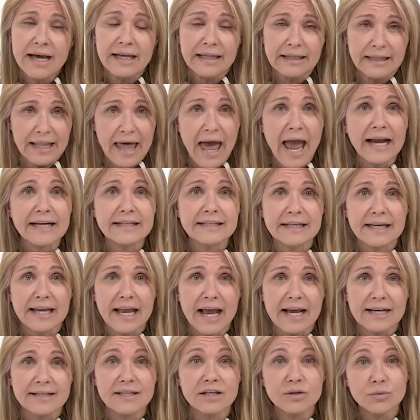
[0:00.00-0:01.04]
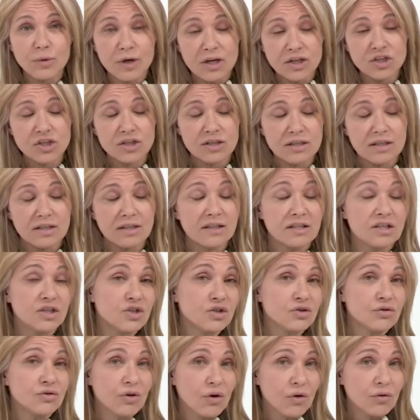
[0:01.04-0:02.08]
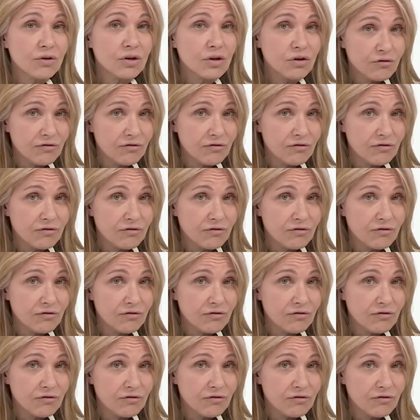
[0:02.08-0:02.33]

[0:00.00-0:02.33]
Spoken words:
lactic acid, which did you know that